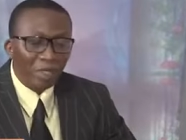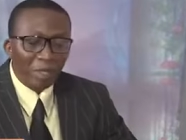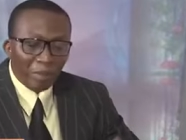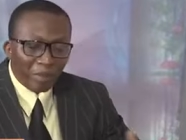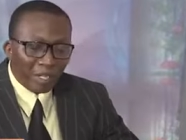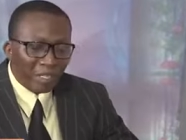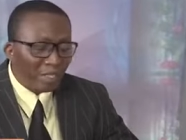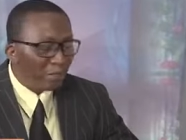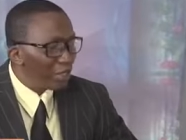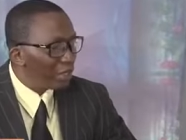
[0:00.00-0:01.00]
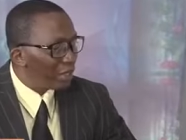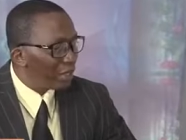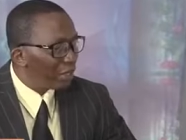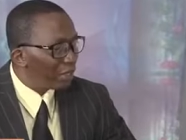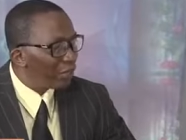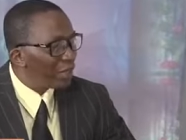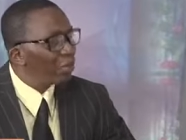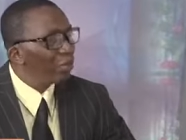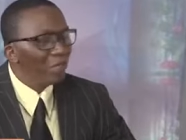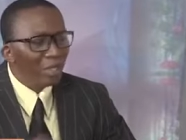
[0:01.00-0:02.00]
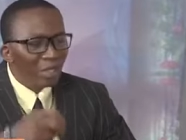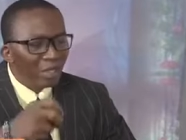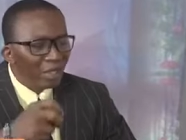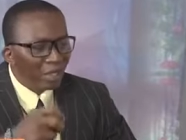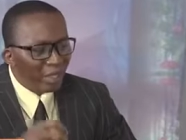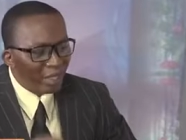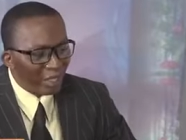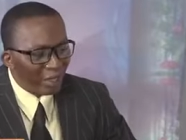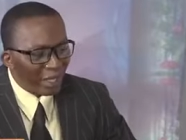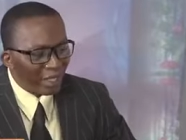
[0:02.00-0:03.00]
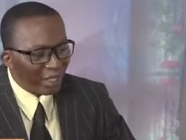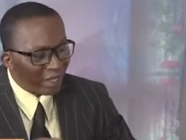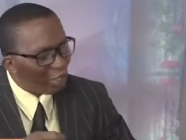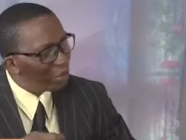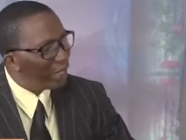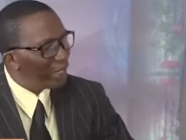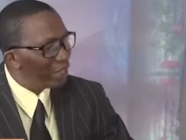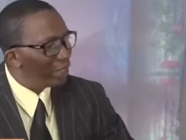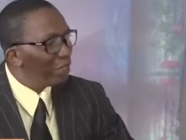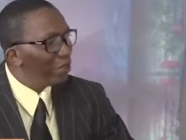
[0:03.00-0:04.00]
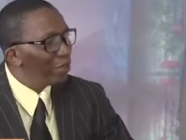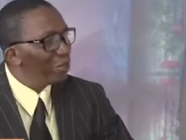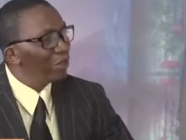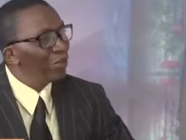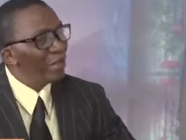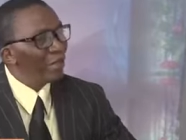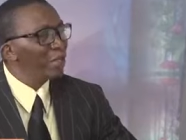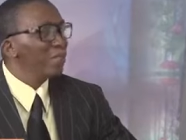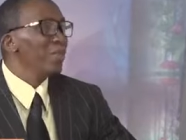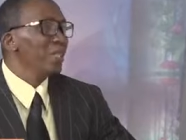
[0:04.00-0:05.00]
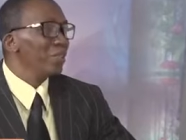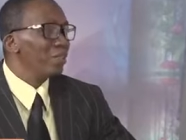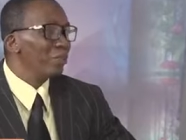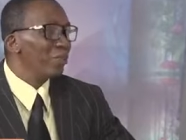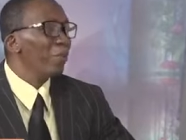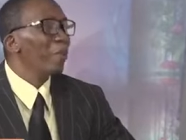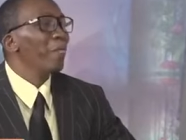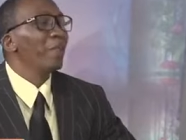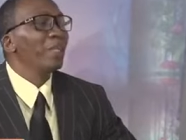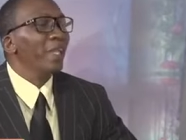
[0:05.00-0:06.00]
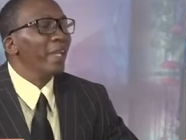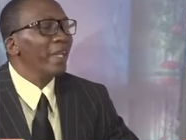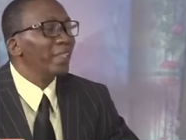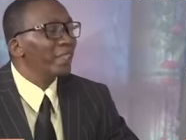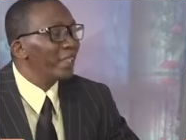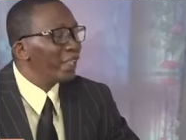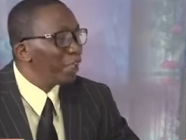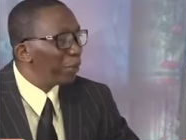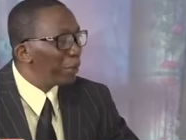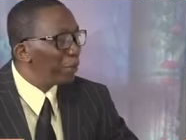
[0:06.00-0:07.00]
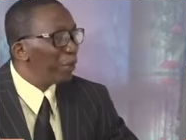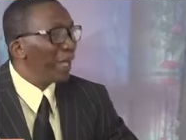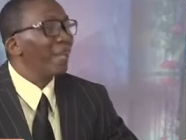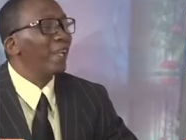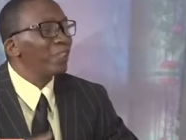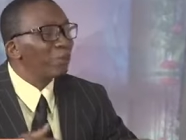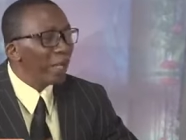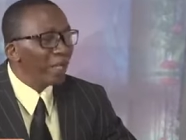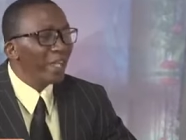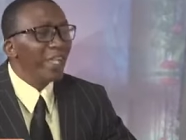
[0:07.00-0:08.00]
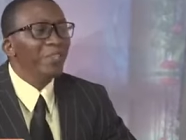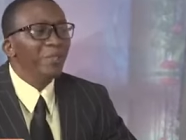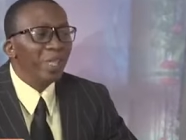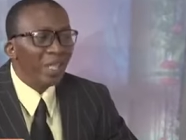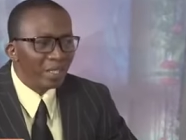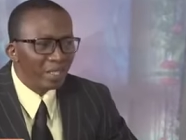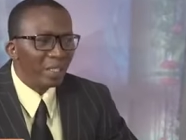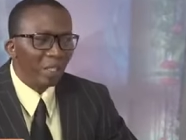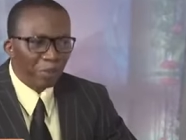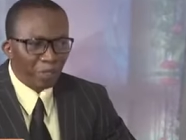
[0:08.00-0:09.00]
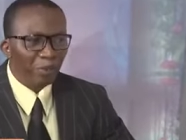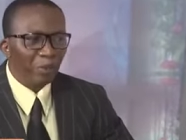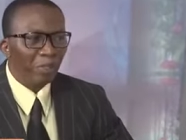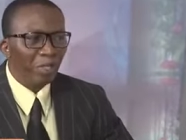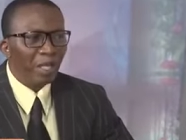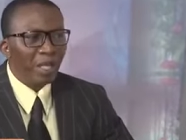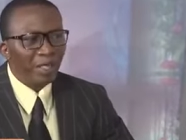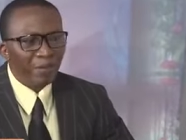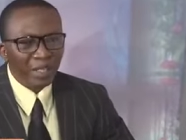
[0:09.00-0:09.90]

prevalent situations in the country. So, you know, like in communication, you use various means to entertain your people and as well educate your people. And if you're a